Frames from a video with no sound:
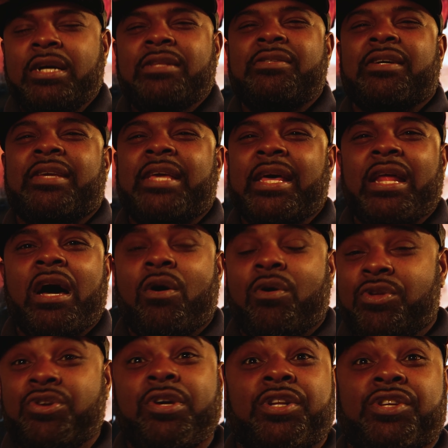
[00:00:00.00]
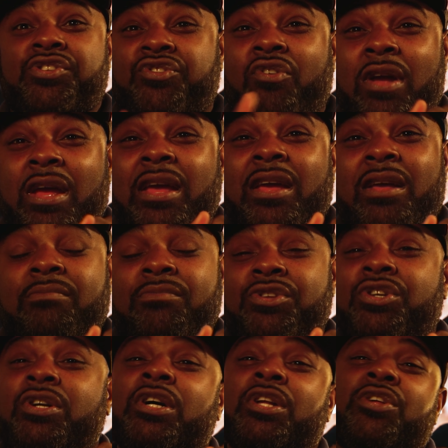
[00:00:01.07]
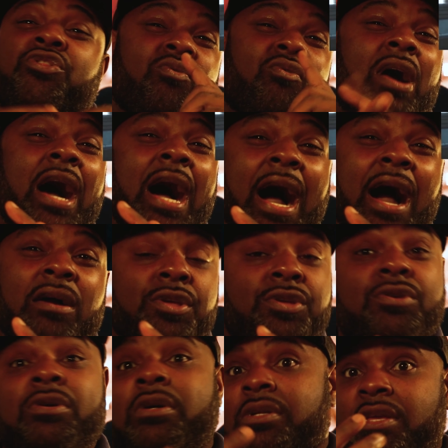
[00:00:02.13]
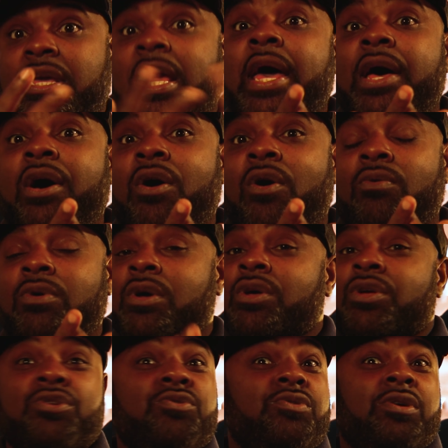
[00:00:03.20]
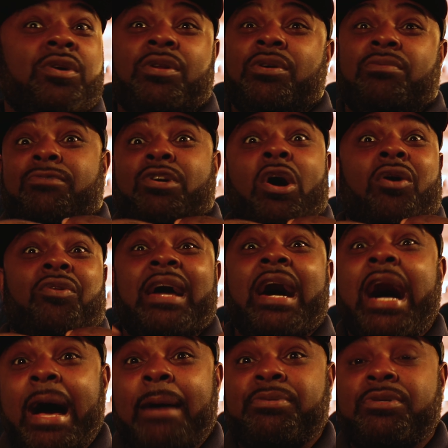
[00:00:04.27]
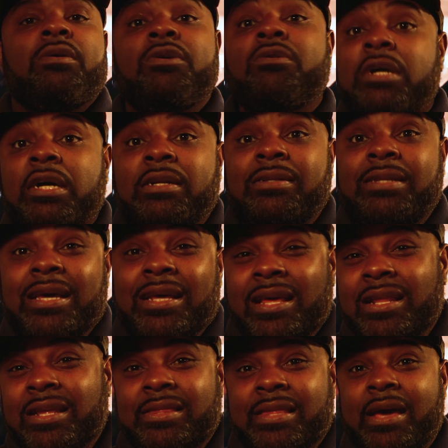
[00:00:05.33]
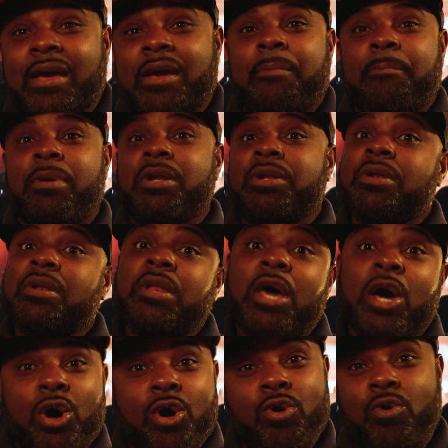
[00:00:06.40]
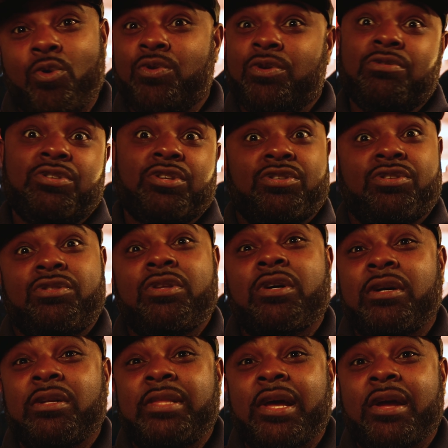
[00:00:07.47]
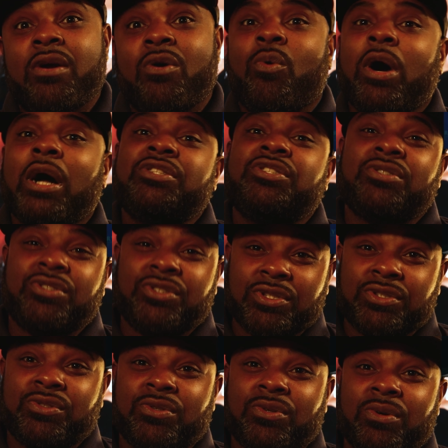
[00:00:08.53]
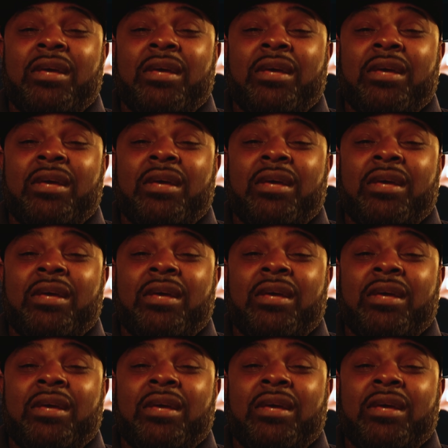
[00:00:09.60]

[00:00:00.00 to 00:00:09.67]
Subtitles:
to get out. You could have screamed, you could have rocked, you could have yelled, you could have called cops, you could have did anything. But no, you just stood there and watched your sister